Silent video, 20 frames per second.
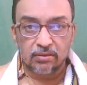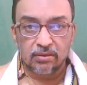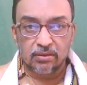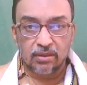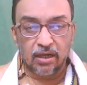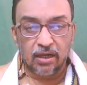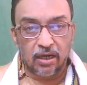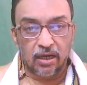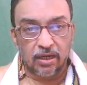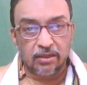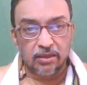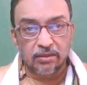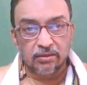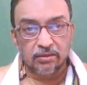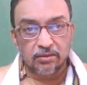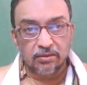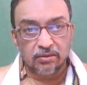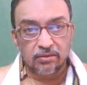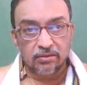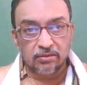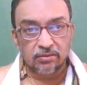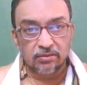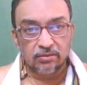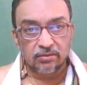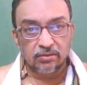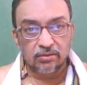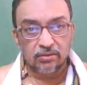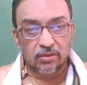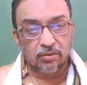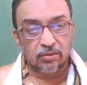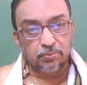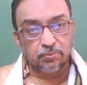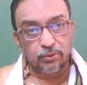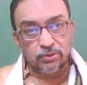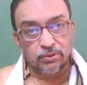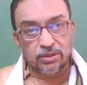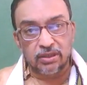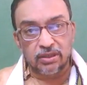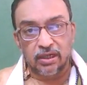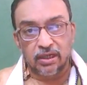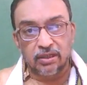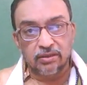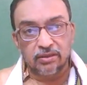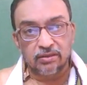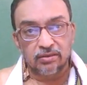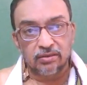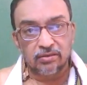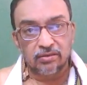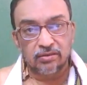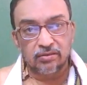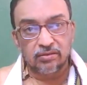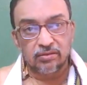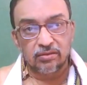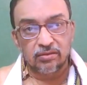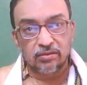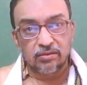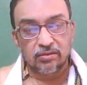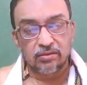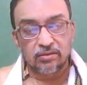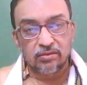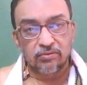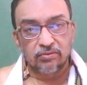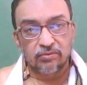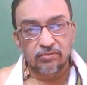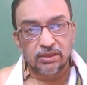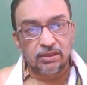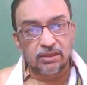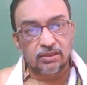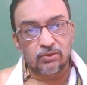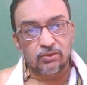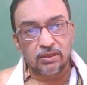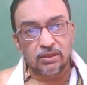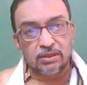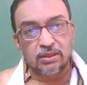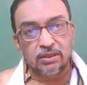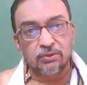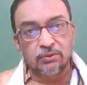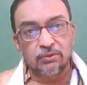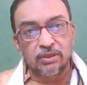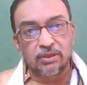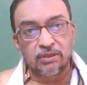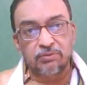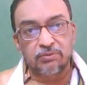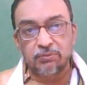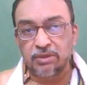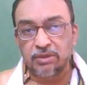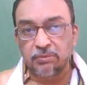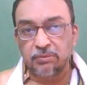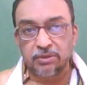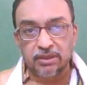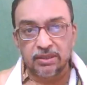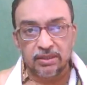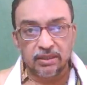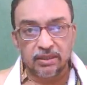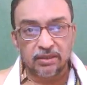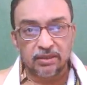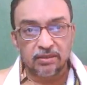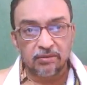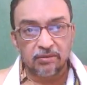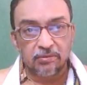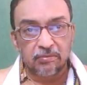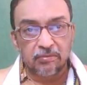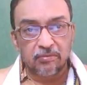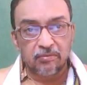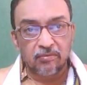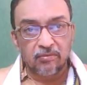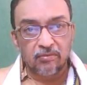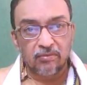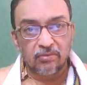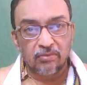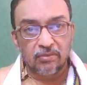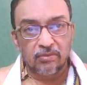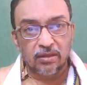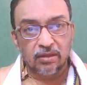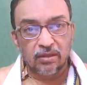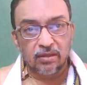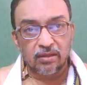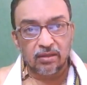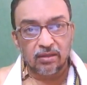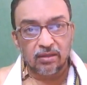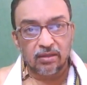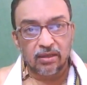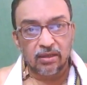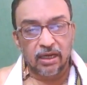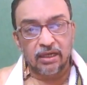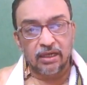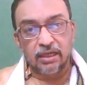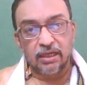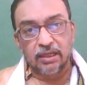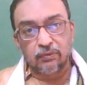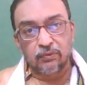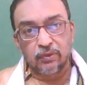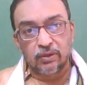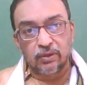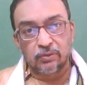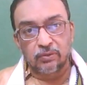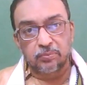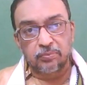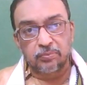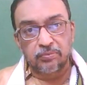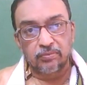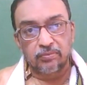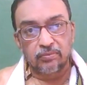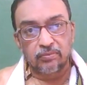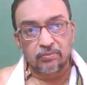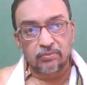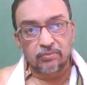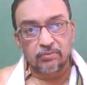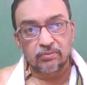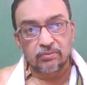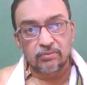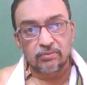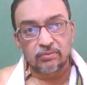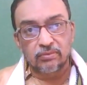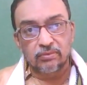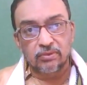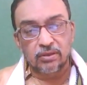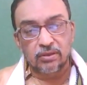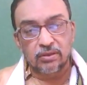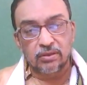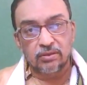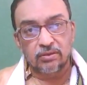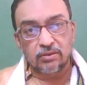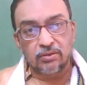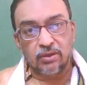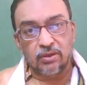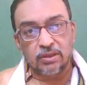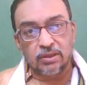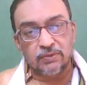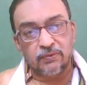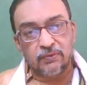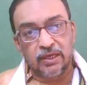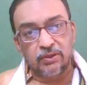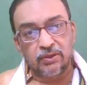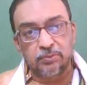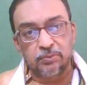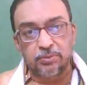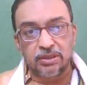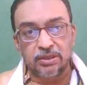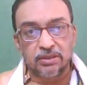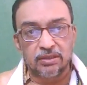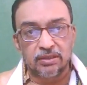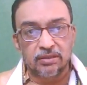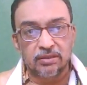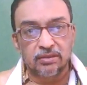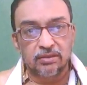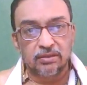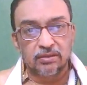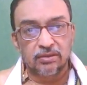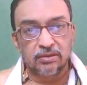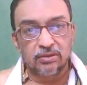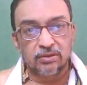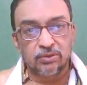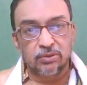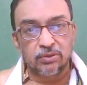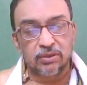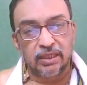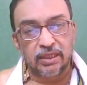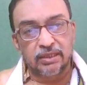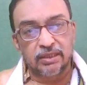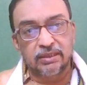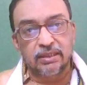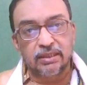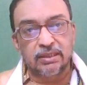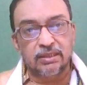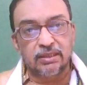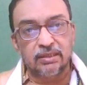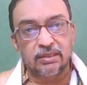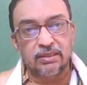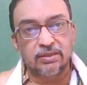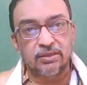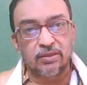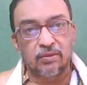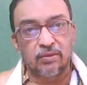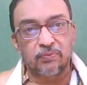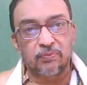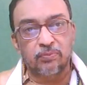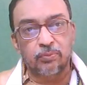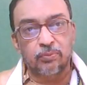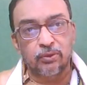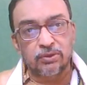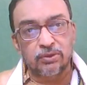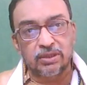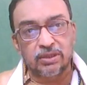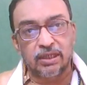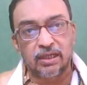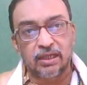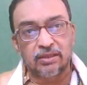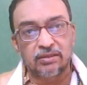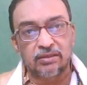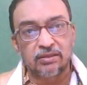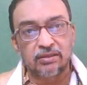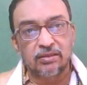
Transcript: card or postcard, which is costing only 50 paise, and envelope costs 5 rupees. So, existence of postcard